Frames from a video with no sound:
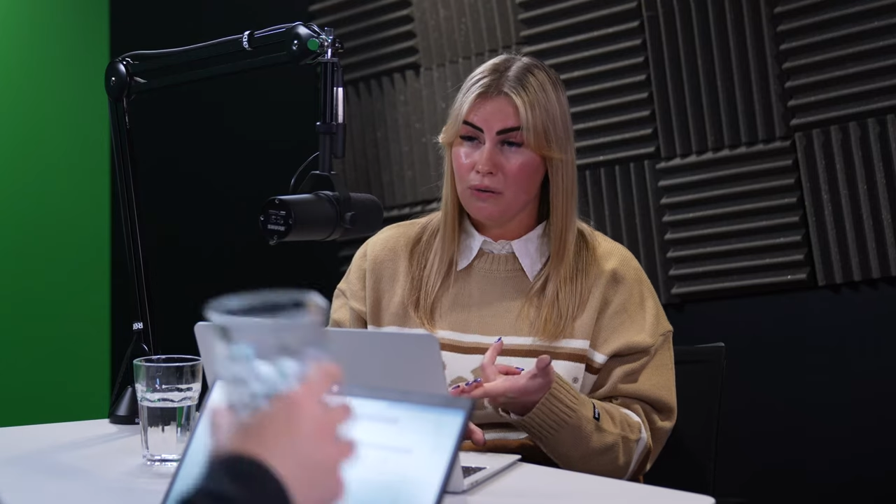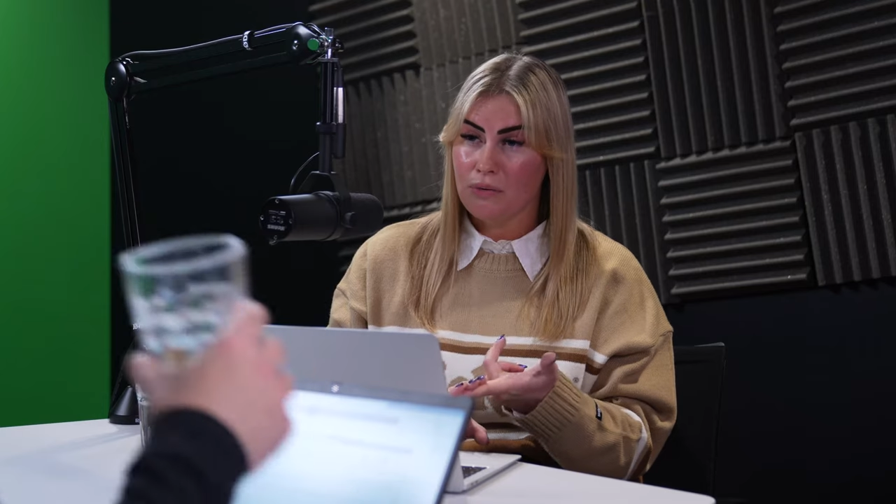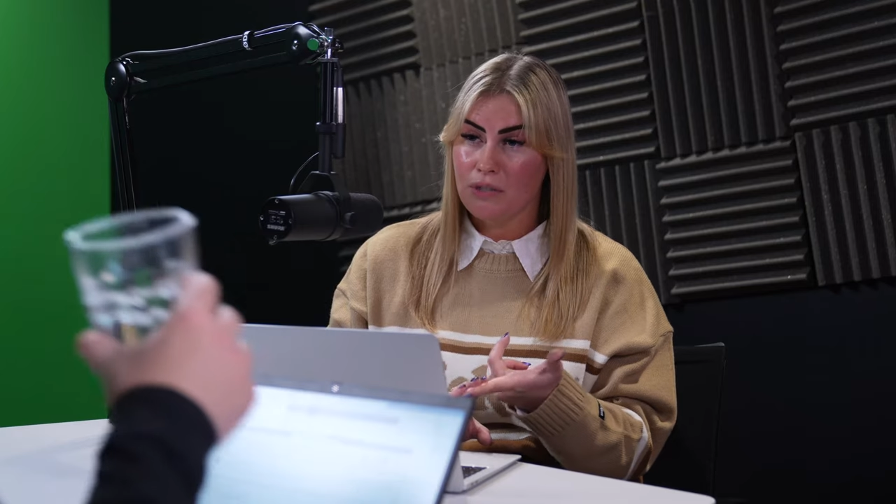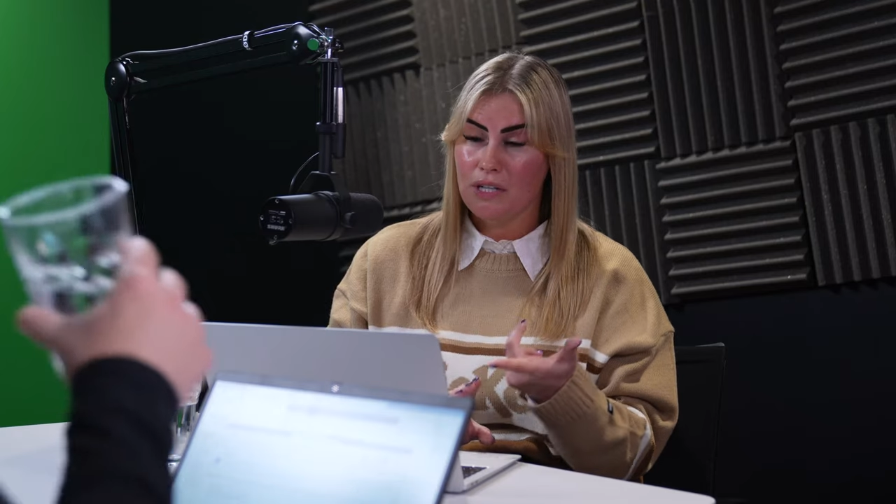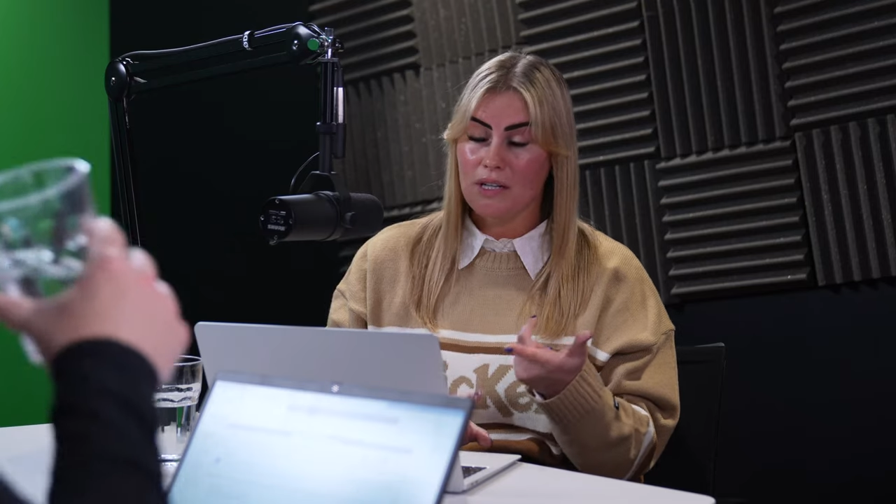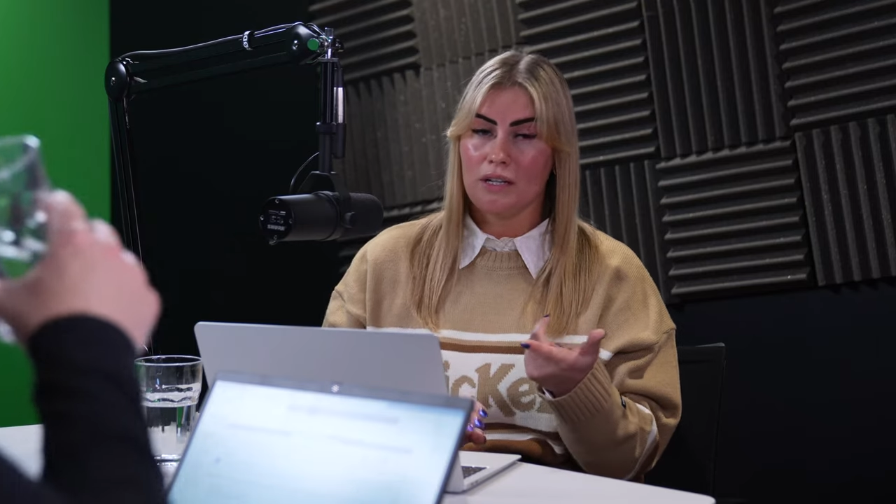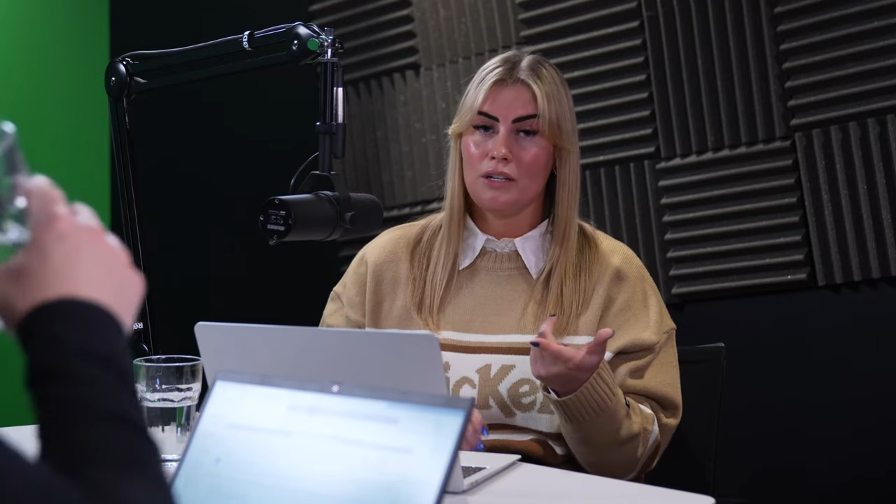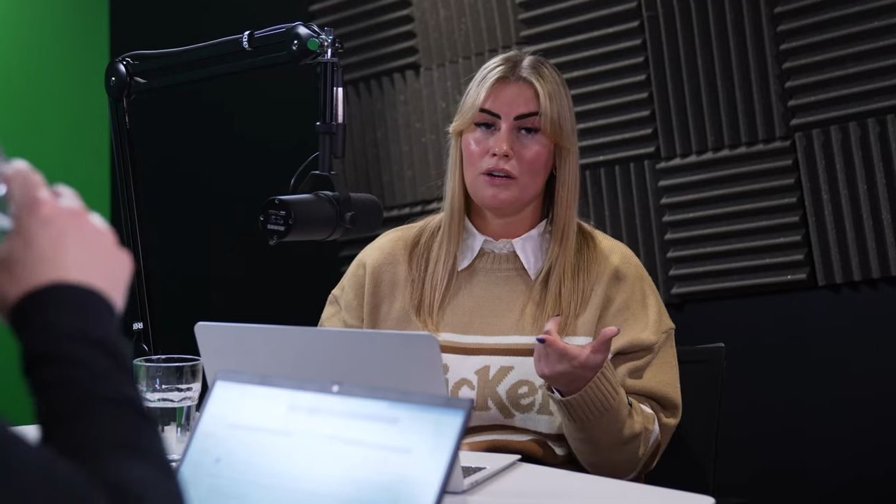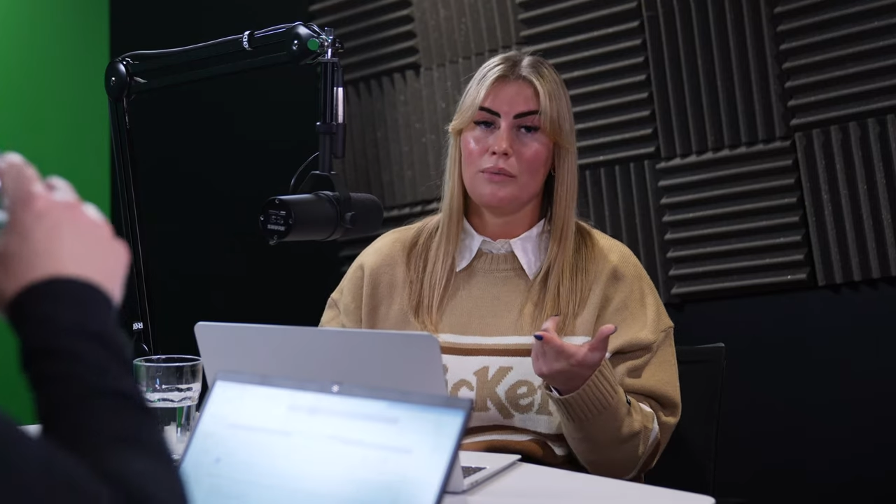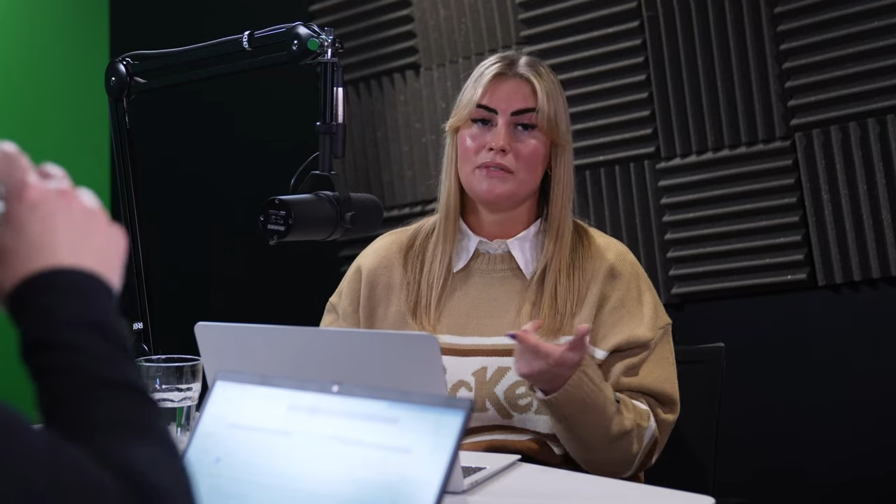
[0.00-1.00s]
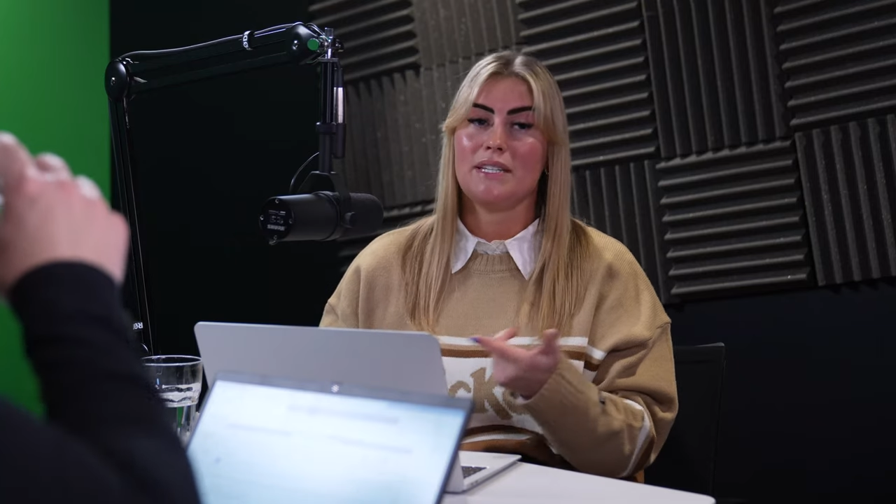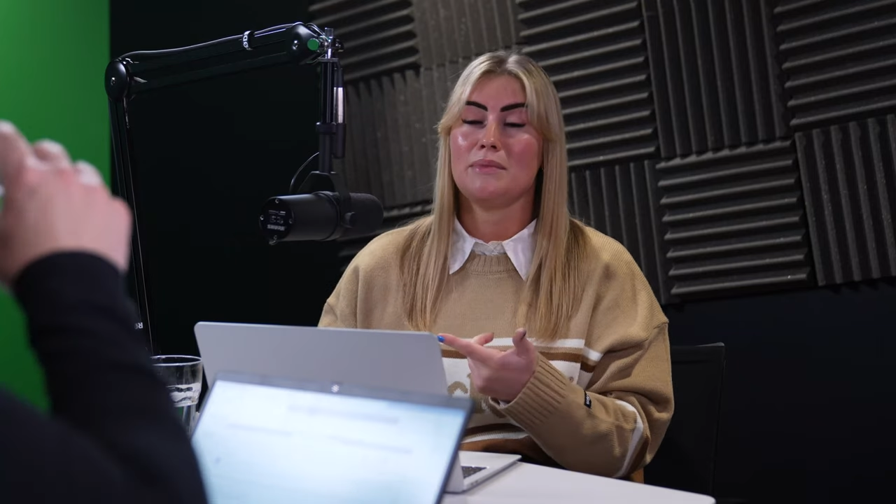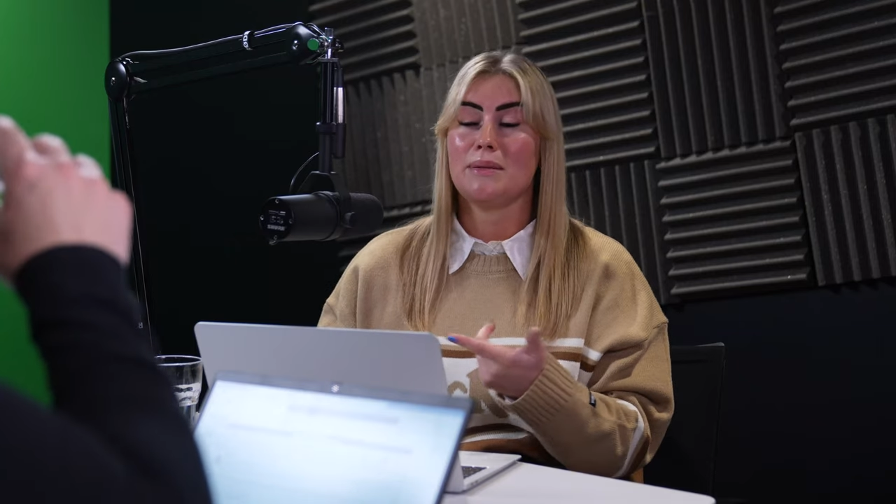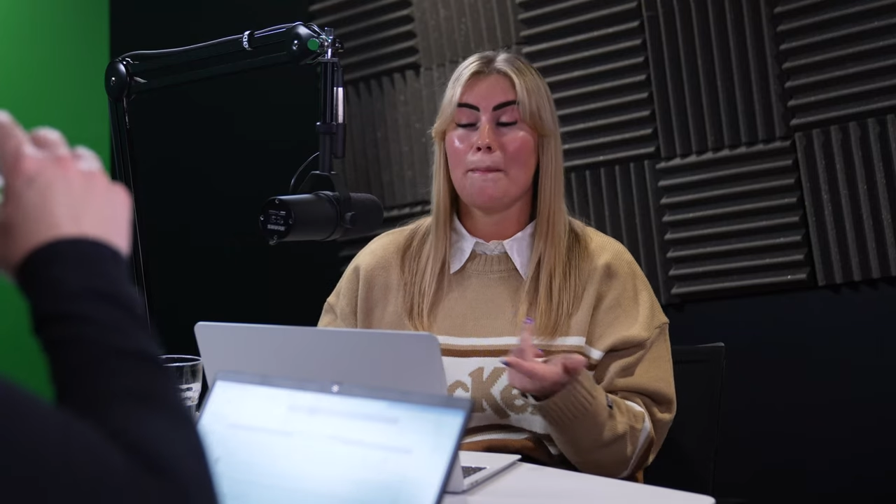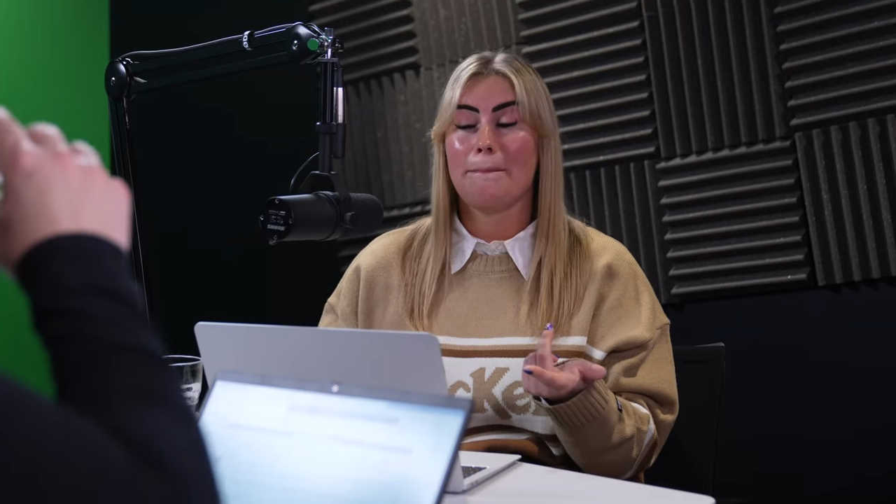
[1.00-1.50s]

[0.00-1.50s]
Yeah. Mm-hmm. You know, we've seen some